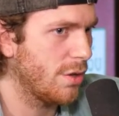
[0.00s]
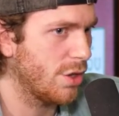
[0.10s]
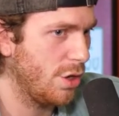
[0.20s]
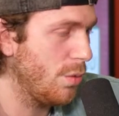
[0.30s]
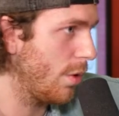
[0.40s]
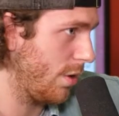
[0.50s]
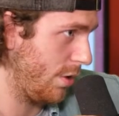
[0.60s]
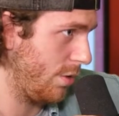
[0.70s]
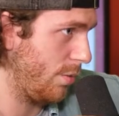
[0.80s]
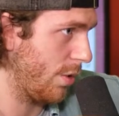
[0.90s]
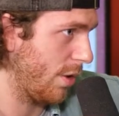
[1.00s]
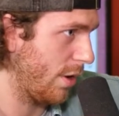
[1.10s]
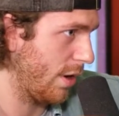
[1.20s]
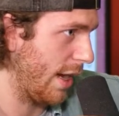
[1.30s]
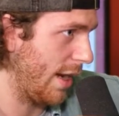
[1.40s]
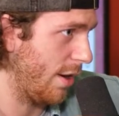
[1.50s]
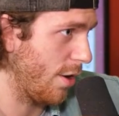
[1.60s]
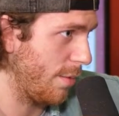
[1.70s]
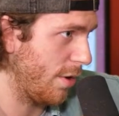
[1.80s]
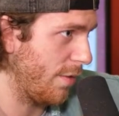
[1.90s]
So you work you work at
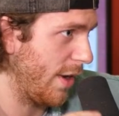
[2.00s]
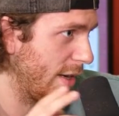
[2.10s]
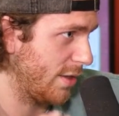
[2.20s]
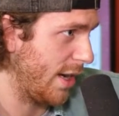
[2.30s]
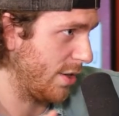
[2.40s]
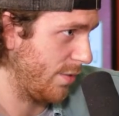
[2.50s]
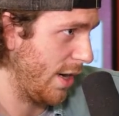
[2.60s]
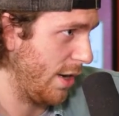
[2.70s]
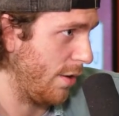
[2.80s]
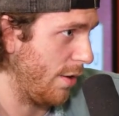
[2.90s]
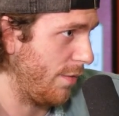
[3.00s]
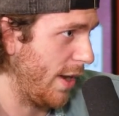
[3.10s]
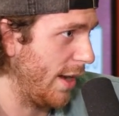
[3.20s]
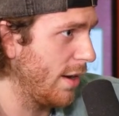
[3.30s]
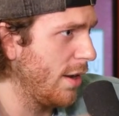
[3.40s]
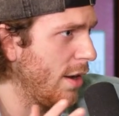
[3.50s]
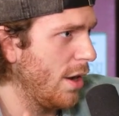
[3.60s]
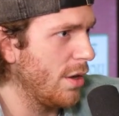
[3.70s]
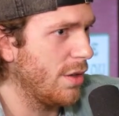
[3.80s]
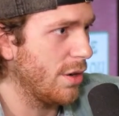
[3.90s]
Urban Artifact slash Radio Artifact.
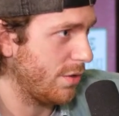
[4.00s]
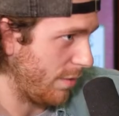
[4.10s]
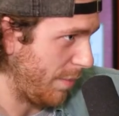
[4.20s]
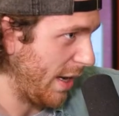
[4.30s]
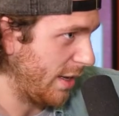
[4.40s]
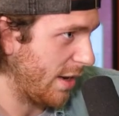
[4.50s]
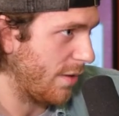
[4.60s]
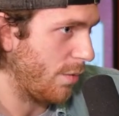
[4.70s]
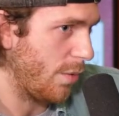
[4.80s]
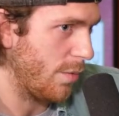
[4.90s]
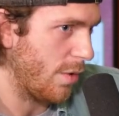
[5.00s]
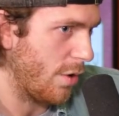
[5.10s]
There's mm-hmm. a big.